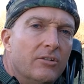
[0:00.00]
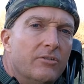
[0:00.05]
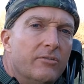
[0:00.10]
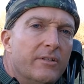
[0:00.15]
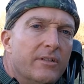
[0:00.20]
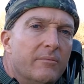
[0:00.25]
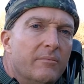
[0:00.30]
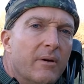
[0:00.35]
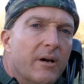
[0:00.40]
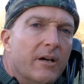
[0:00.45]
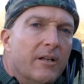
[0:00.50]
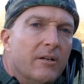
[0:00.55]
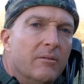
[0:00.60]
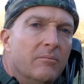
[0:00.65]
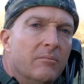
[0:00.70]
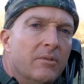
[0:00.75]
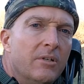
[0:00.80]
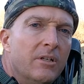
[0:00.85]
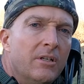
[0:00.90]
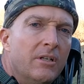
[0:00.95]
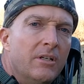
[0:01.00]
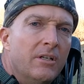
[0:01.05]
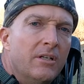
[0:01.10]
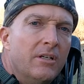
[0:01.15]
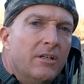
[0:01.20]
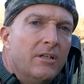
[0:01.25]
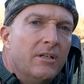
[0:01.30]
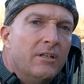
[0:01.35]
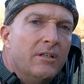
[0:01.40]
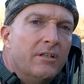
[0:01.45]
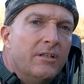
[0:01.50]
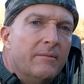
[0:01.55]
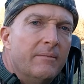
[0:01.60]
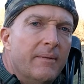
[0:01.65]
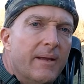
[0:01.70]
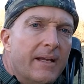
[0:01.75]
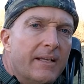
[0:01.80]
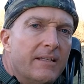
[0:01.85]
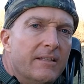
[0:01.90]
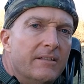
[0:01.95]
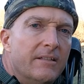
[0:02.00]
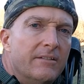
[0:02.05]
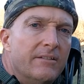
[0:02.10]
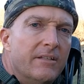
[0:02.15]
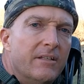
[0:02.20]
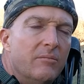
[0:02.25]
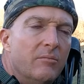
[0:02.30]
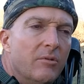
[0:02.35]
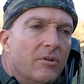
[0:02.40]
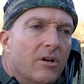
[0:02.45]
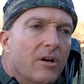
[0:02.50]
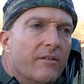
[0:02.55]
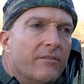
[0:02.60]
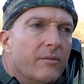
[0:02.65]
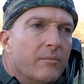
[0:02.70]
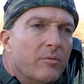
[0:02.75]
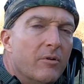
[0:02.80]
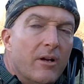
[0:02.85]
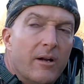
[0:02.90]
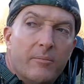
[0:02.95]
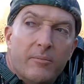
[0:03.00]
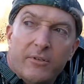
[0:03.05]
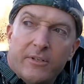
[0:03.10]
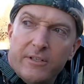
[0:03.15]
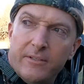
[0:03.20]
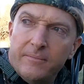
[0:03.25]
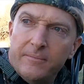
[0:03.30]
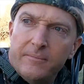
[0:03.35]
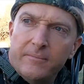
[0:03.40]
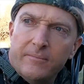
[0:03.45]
creek bottom back in the timber off the property,